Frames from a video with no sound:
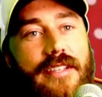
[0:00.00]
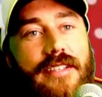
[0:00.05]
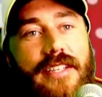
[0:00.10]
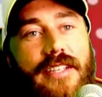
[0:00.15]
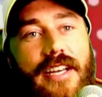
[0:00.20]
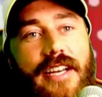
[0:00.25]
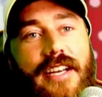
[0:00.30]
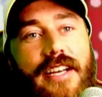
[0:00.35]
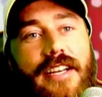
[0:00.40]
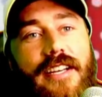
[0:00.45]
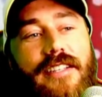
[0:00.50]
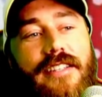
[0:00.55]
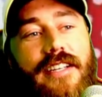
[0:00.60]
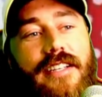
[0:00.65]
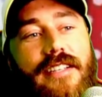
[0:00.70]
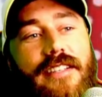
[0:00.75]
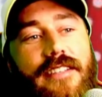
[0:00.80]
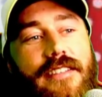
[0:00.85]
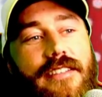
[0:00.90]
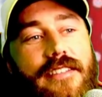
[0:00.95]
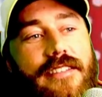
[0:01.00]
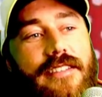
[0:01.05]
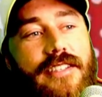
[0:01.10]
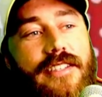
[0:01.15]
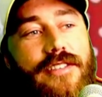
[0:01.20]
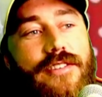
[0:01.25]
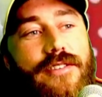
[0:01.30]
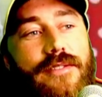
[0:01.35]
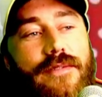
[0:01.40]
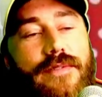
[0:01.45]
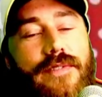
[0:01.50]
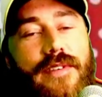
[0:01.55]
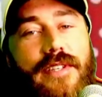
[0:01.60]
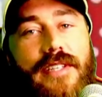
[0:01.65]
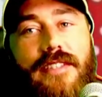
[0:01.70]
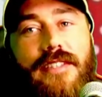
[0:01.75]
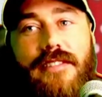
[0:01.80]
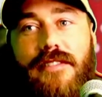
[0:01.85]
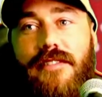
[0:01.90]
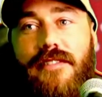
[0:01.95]
Yeah, and then you couldn't fit
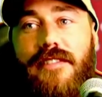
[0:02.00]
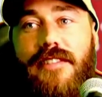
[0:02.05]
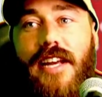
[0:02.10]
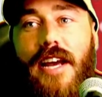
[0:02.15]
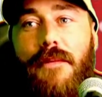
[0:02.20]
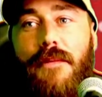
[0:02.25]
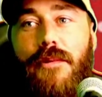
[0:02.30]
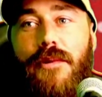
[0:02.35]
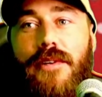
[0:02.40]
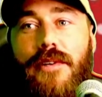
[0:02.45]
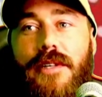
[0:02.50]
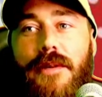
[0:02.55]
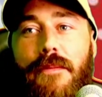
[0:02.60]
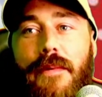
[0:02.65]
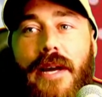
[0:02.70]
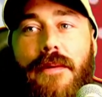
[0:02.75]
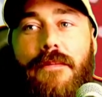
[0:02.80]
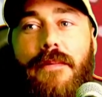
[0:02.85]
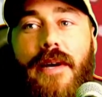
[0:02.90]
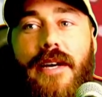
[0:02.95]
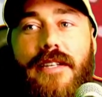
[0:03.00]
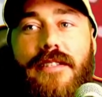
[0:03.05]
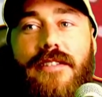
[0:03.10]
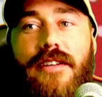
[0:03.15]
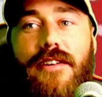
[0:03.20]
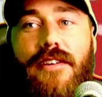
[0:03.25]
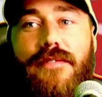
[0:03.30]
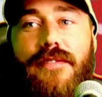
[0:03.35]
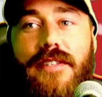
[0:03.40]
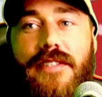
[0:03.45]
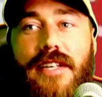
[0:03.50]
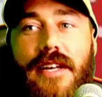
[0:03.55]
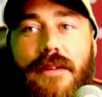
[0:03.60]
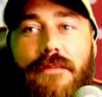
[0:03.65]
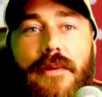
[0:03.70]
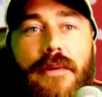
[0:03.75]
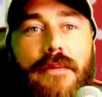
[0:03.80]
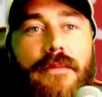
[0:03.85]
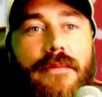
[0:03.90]
a skateboard in your backpack, so I fixed that problem.